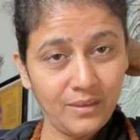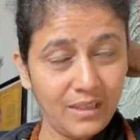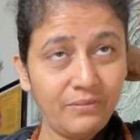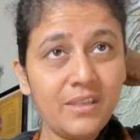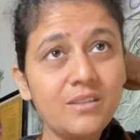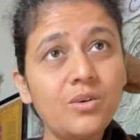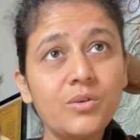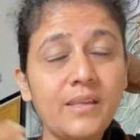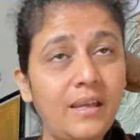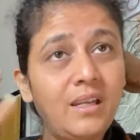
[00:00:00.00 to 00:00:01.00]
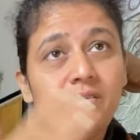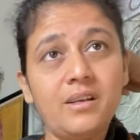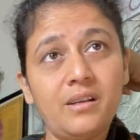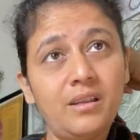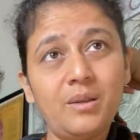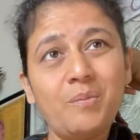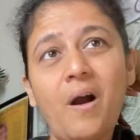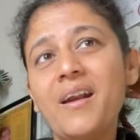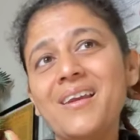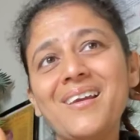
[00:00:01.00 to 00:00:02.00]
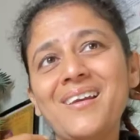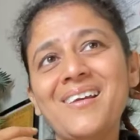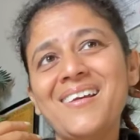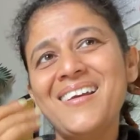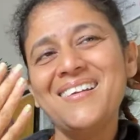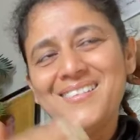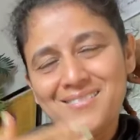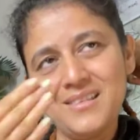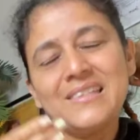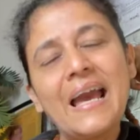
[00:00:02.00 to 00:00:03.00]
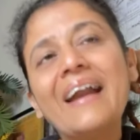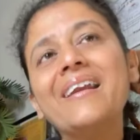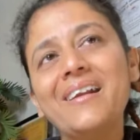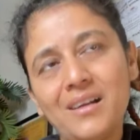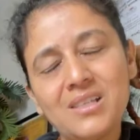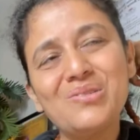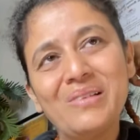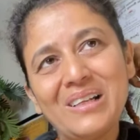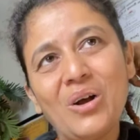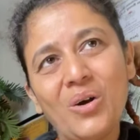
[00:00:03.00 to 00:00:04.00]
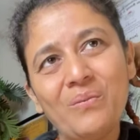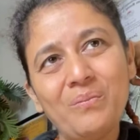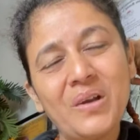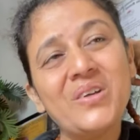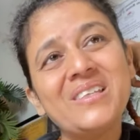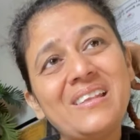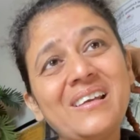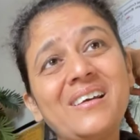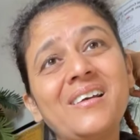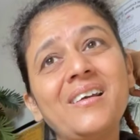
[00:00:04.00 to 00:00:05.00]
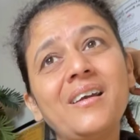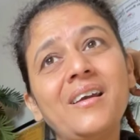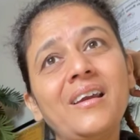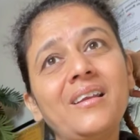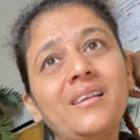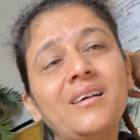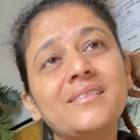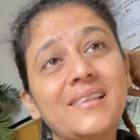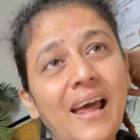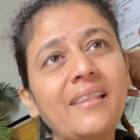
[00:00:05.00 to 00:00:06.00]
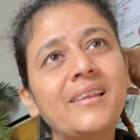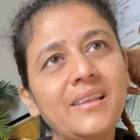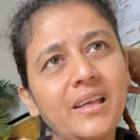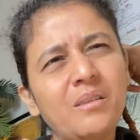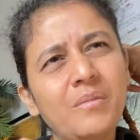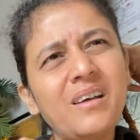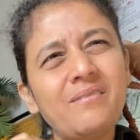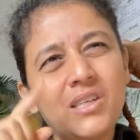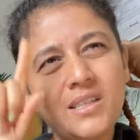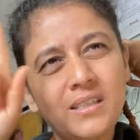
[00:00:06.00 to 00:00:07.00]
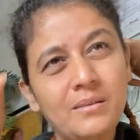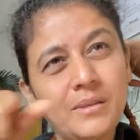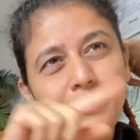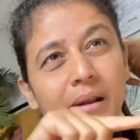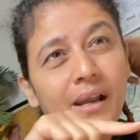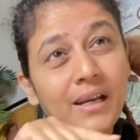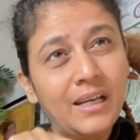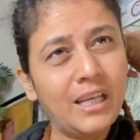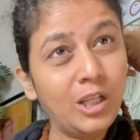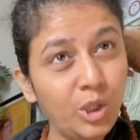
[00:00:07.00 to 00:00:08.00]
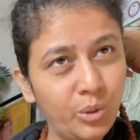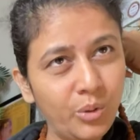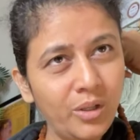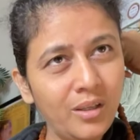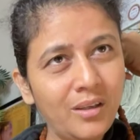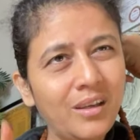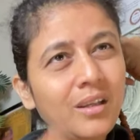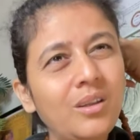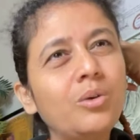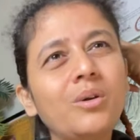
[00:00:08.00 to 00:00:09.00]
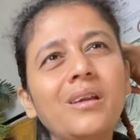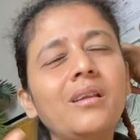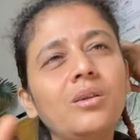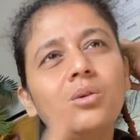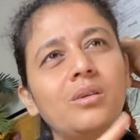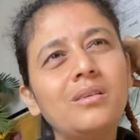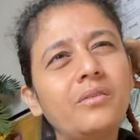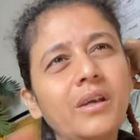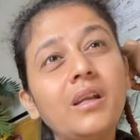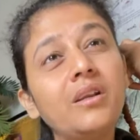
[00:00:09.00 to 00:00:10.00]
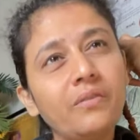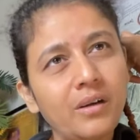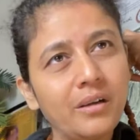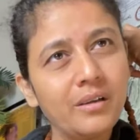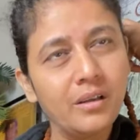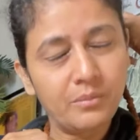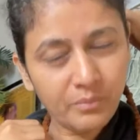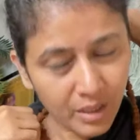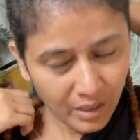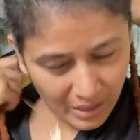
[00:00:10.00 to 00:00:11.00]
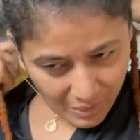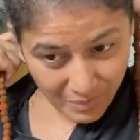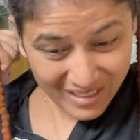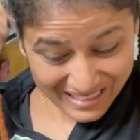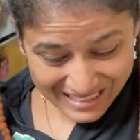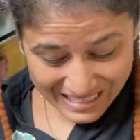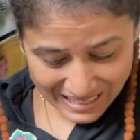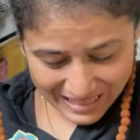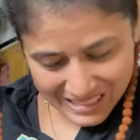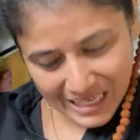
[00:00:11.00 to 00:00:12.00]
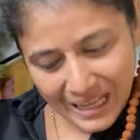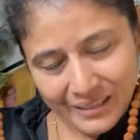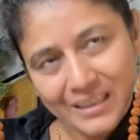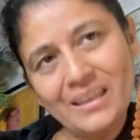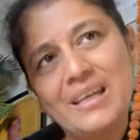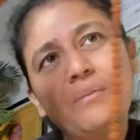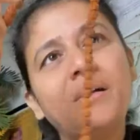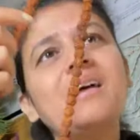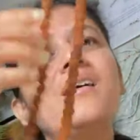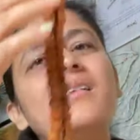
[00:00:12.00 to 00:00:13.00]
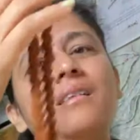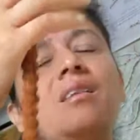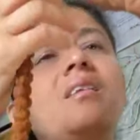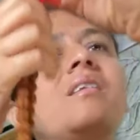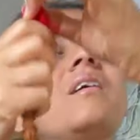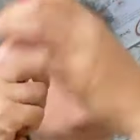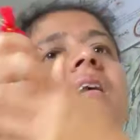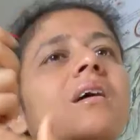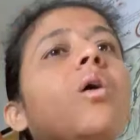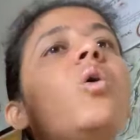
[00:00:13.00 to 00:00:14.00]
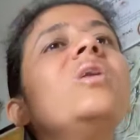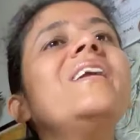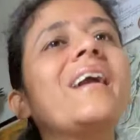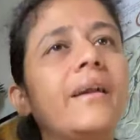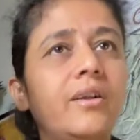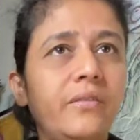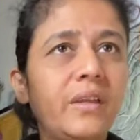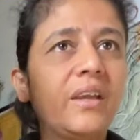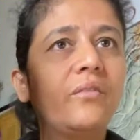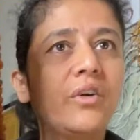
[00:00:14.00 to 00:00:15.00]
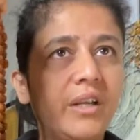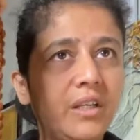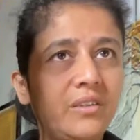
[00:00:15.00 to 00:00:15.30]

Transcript: If this goes anywhere in the body, the sacredness will go. Because in the Sanatan Dharma, which is in the bracket Hindu is the very different term. But in the Sanatan Dharma, this is a holy kind of thing for us.